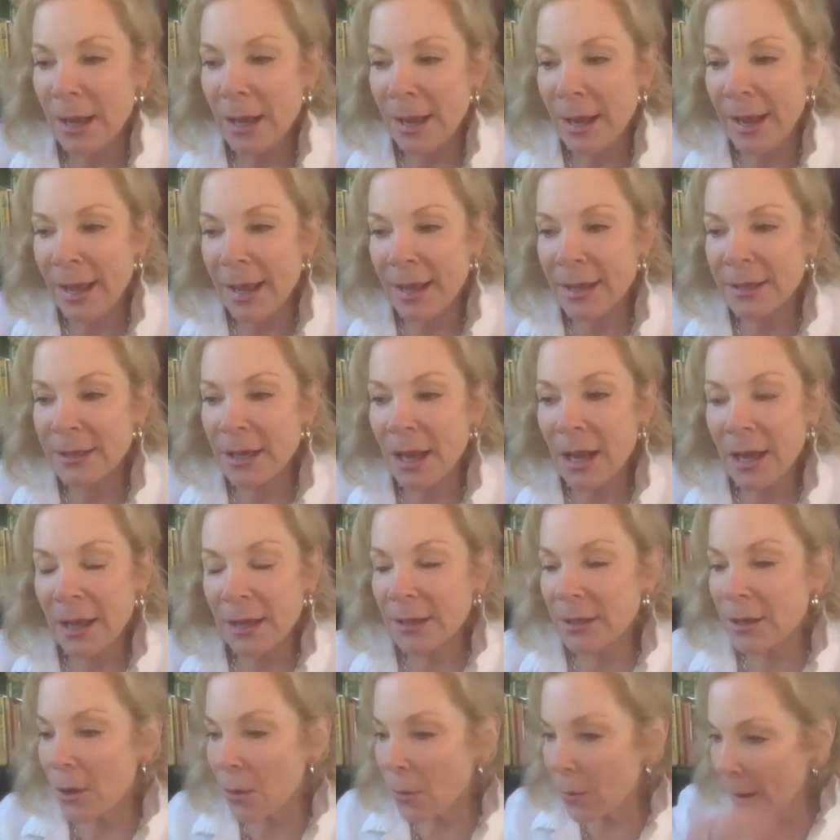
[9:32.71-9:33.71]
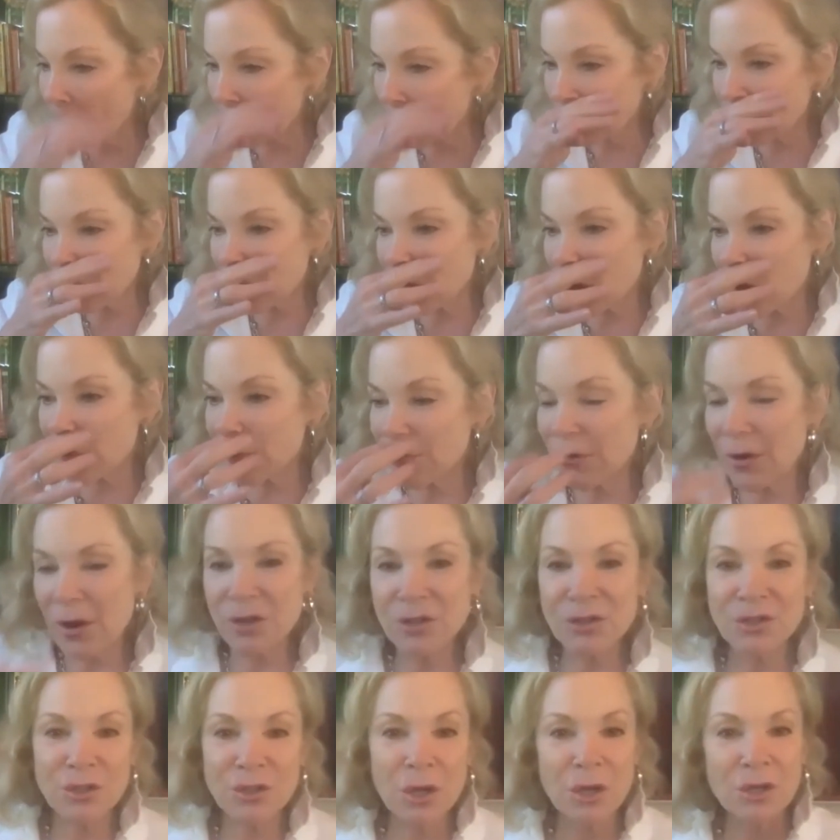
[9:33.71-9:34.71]
And, I look over
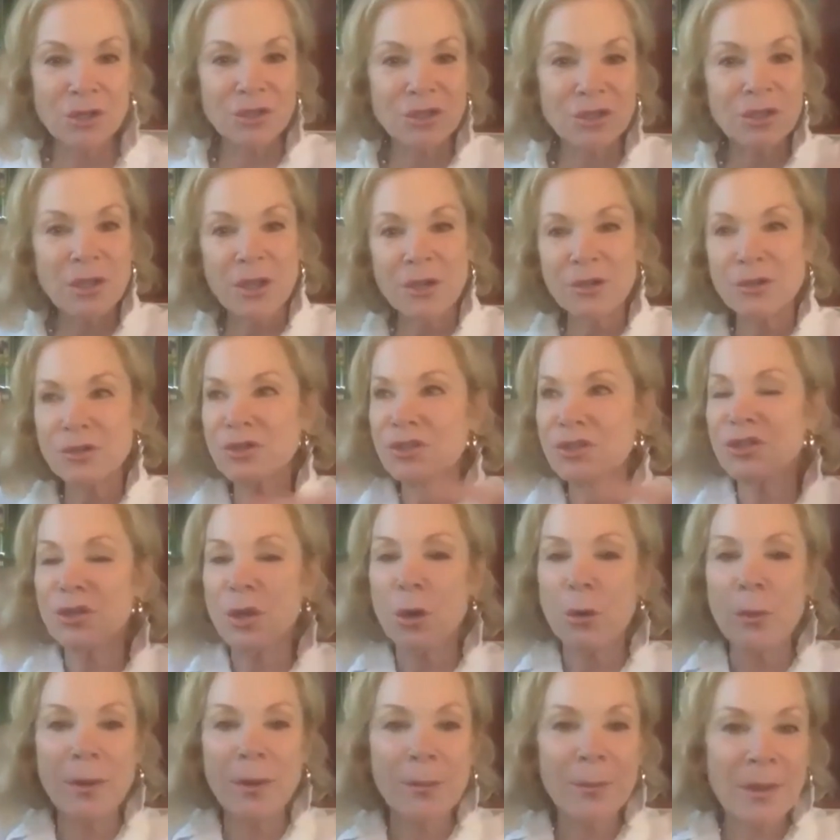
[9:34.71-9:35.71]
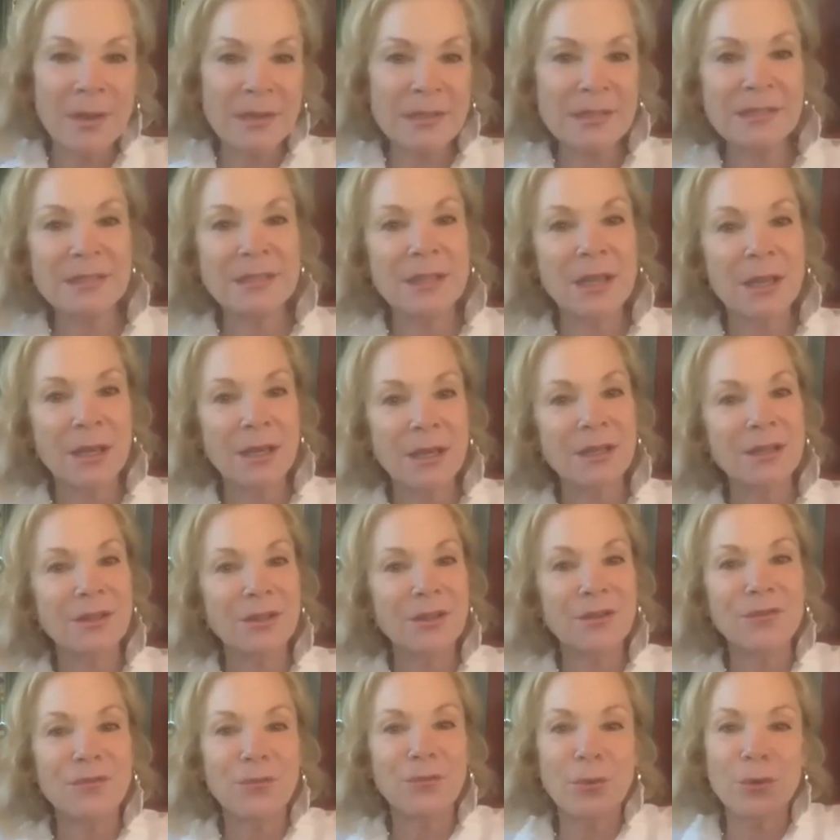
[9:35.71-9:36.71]
and John Schneider's showing my son
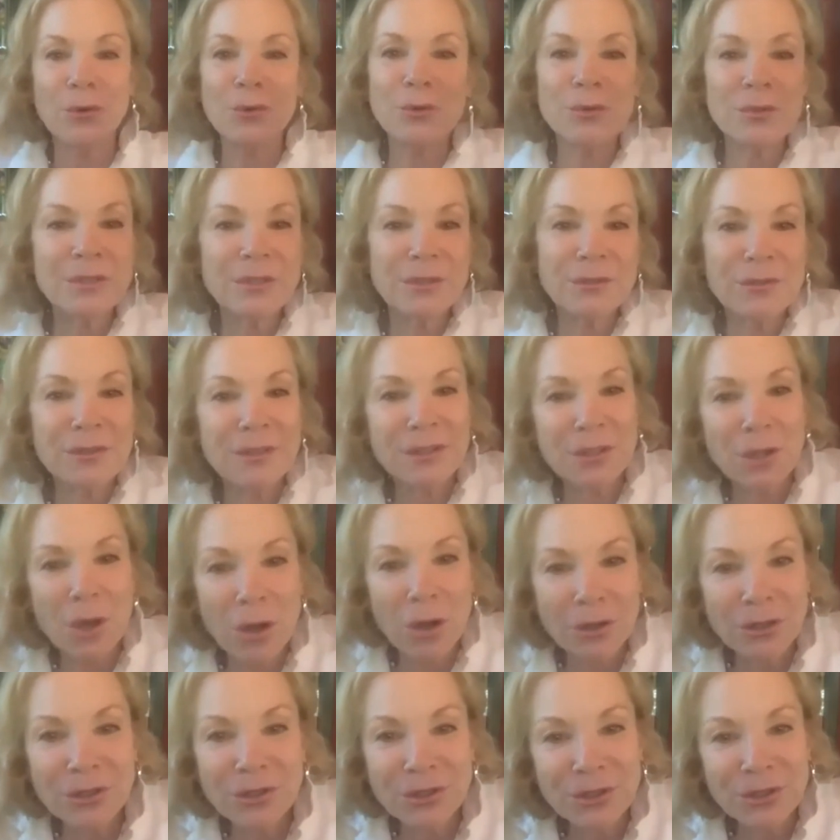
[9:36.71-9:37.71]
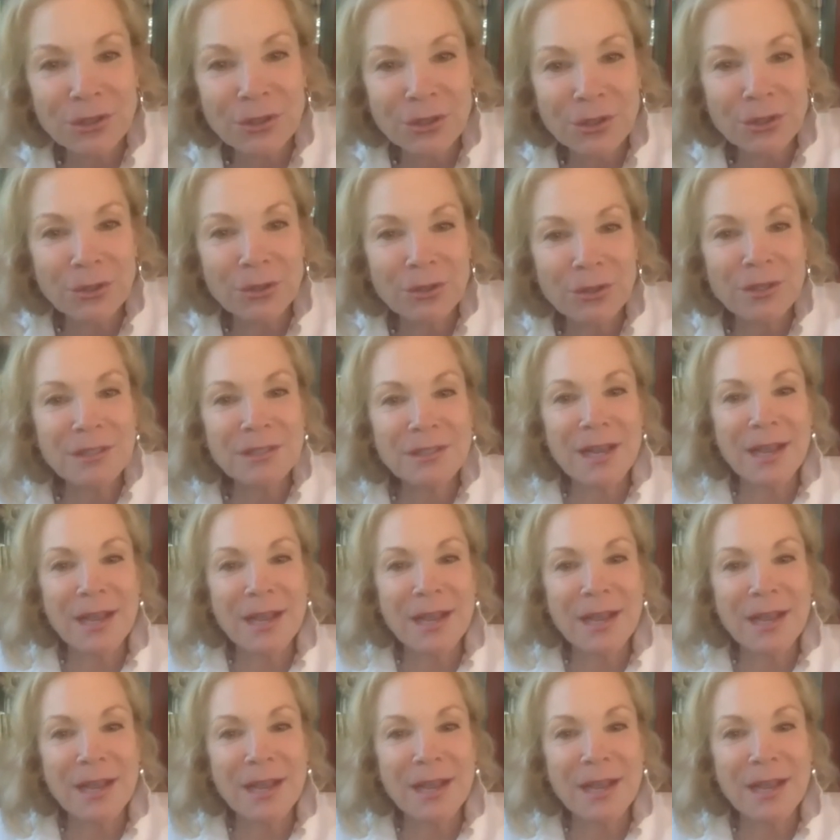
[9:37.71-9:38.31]
the Fortress of Solitude, taking